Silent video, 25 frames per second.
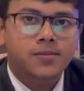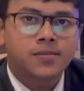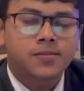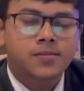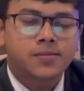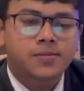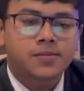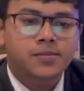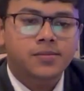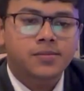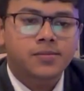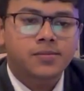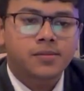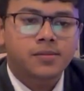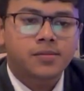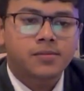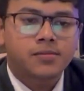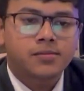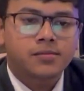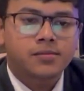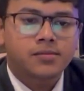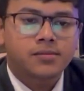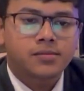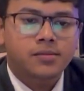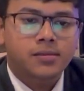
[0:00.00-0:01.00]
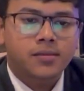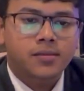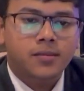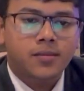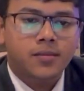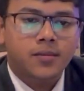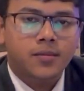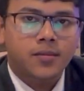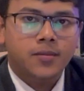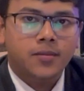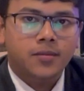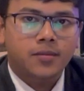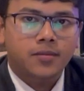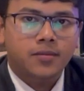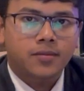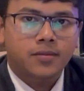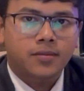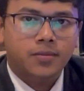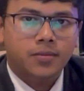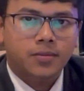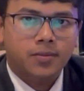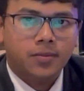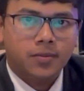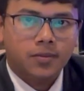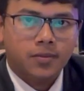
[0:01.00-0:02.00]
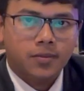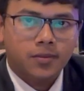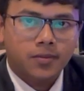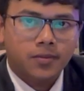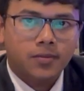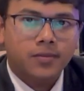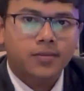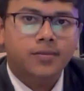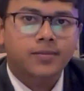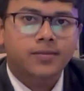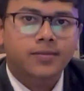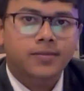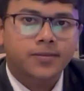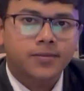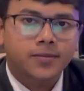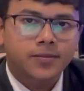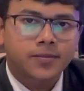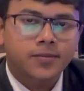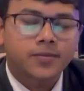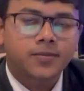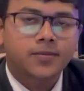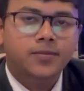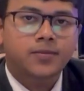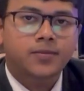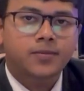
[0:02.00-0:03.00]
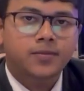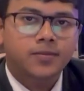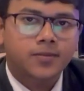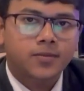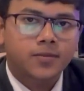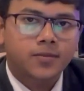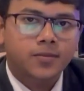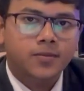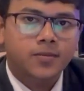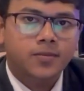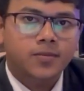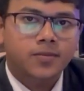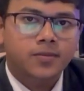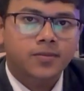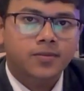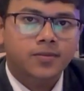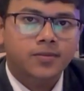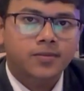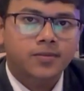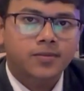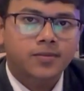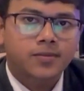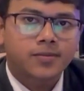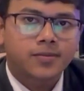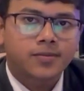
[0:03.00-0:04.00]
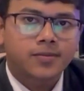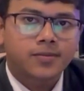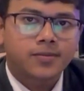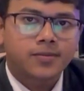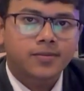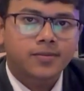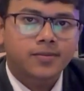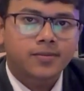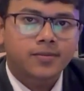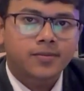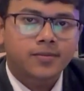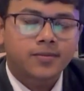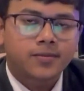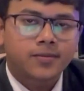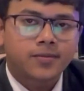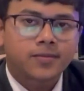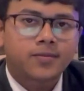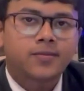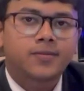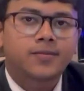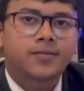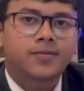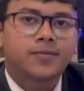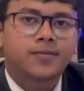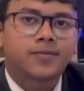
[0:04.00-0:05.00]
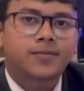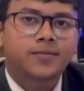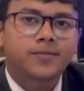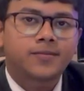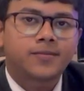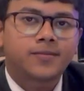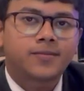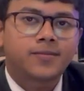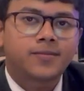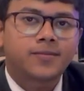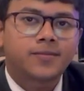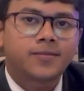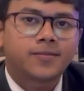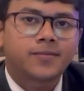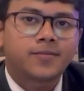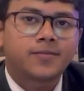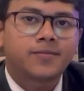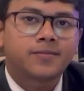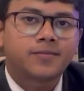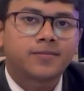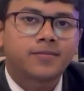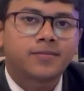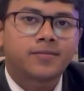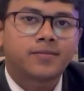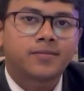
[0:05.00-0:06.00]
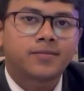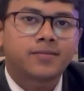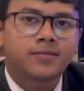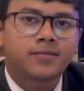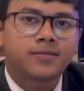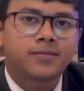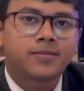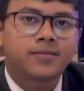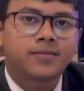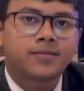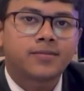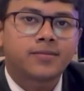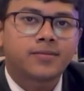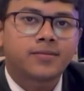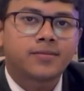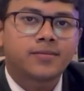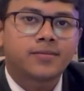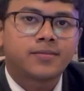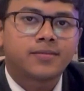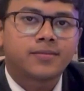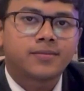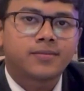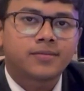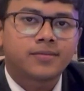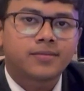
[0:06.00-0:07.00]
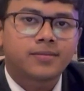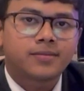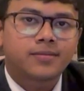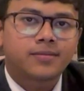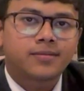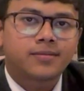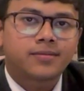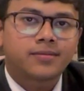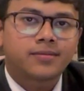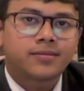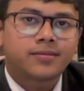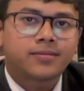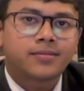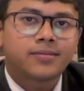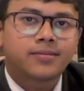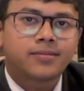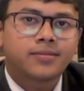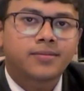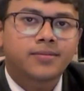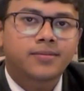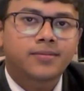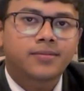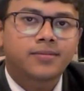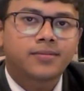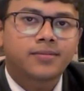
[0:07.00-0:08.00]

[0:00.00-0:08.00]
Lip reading: (silent)